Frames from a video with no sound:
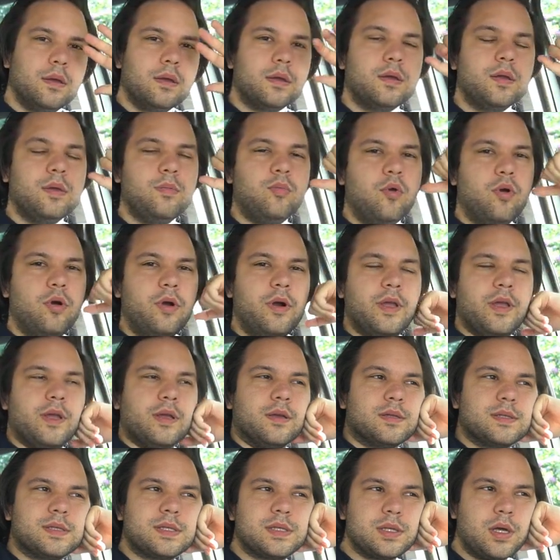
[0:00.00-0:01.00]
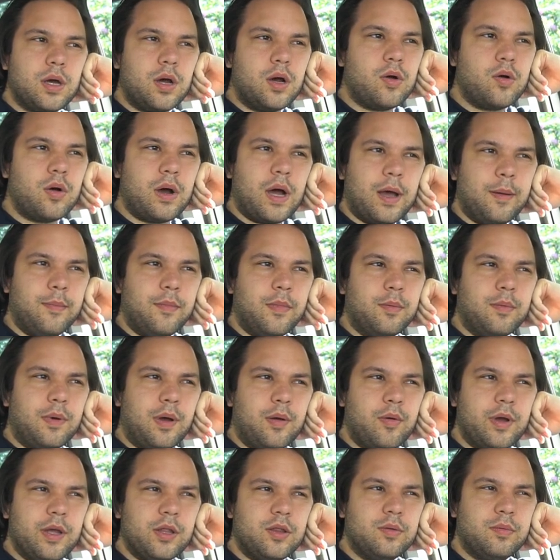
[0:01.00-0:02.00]
Good morning. So, I'm on
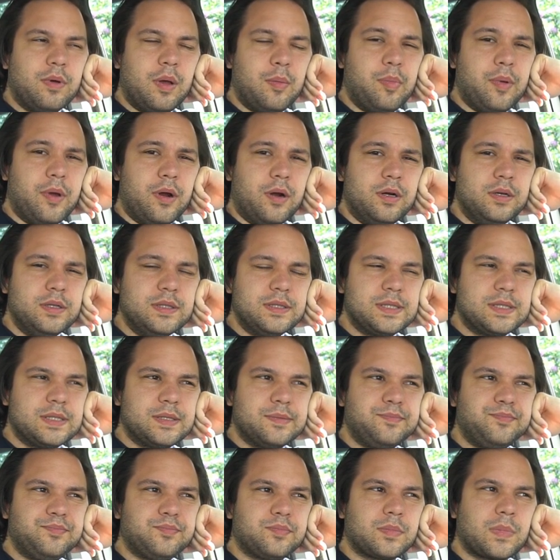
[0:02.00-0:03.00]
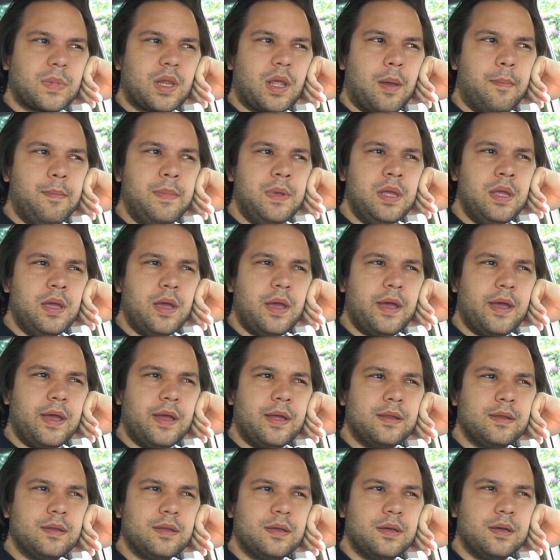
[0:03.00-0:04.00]
my way to my parents. Me
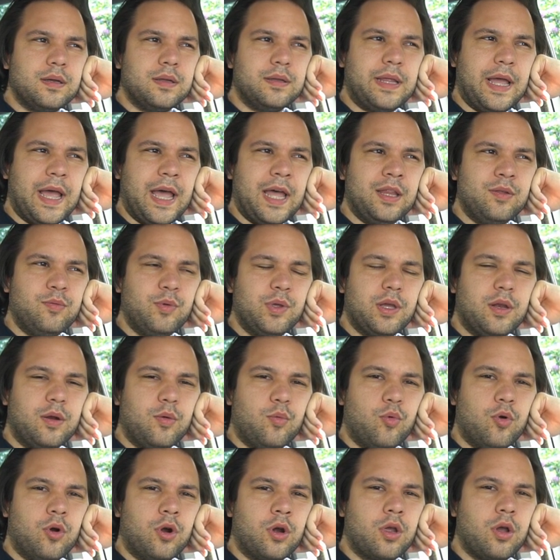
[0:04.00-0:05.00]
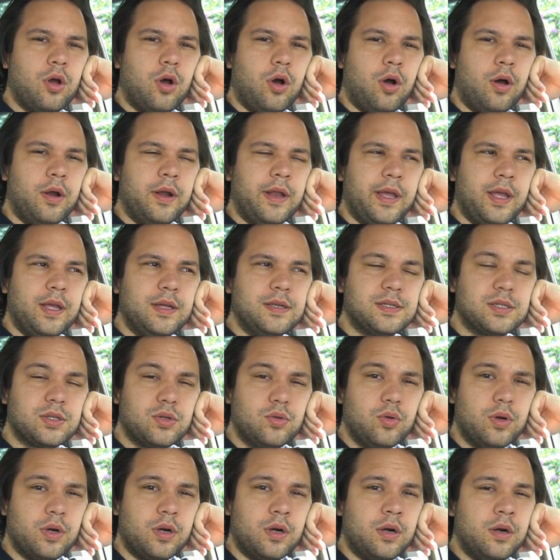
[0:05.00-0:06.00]
and uh, dad, we're gonna work on a
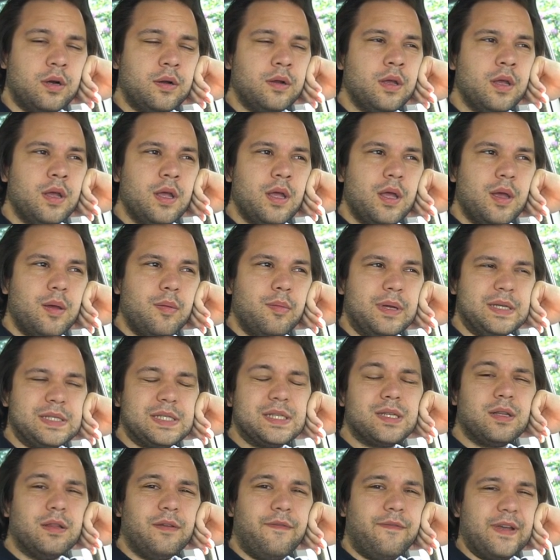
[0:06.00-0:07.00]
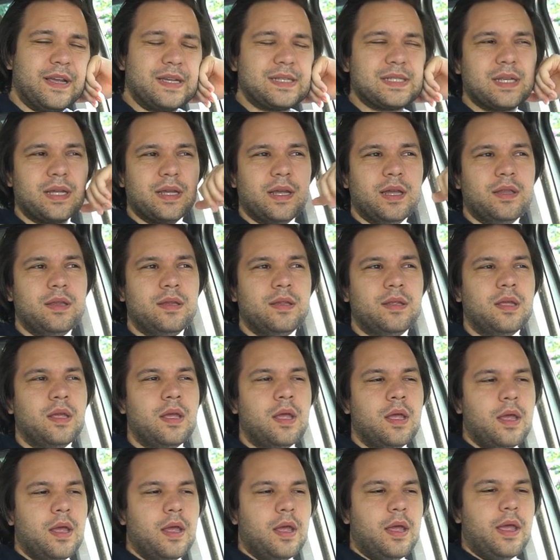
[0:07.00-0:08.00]
scooter, basically fixing it,
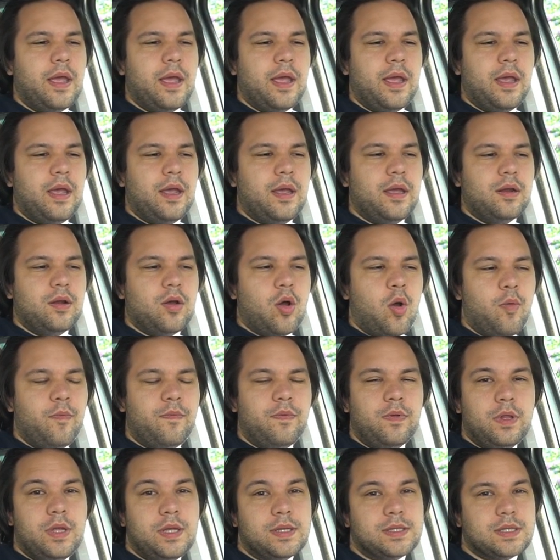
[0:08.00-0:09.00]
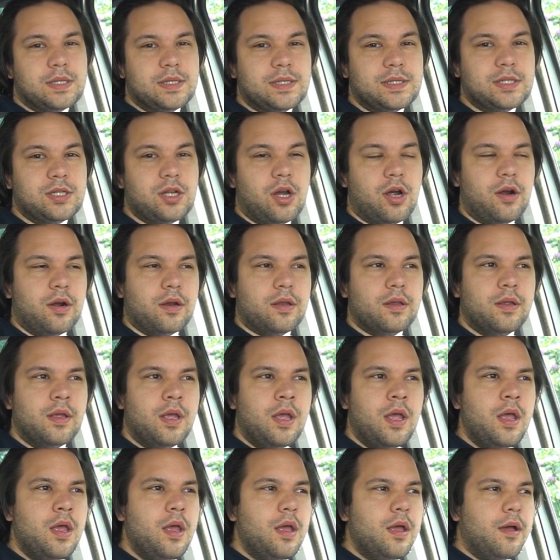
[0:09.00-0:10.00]
and hopefully, it's gonna start.
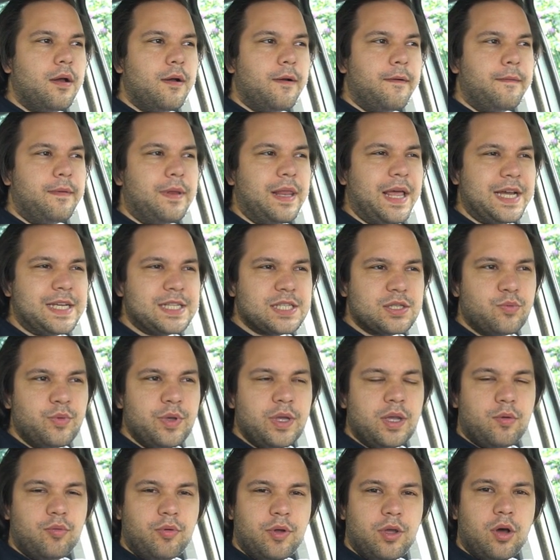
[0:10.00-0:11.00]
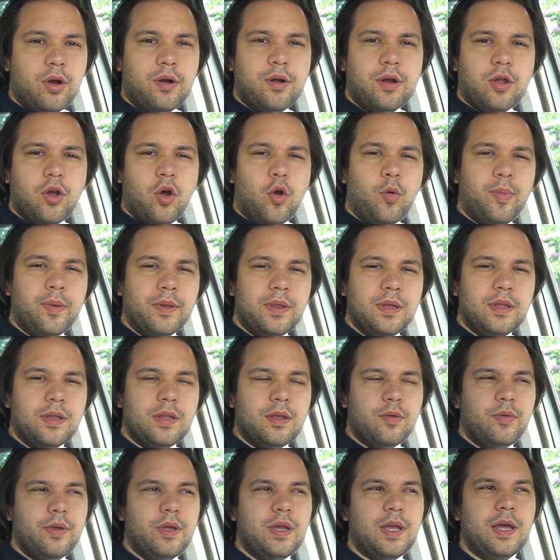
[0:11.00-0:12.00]
Uh, last week we already opened it
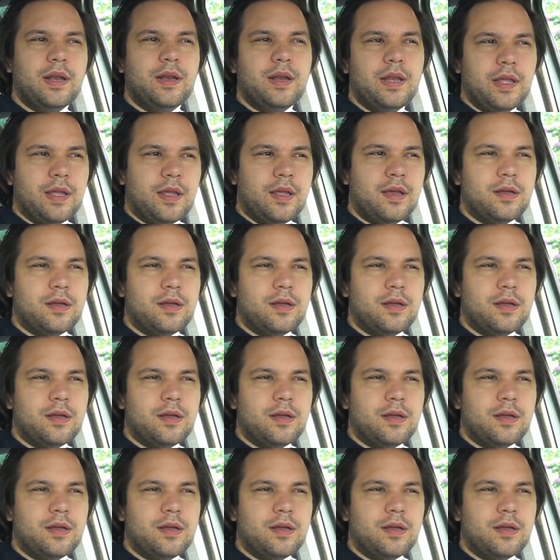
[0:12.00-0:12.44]
and we kind of like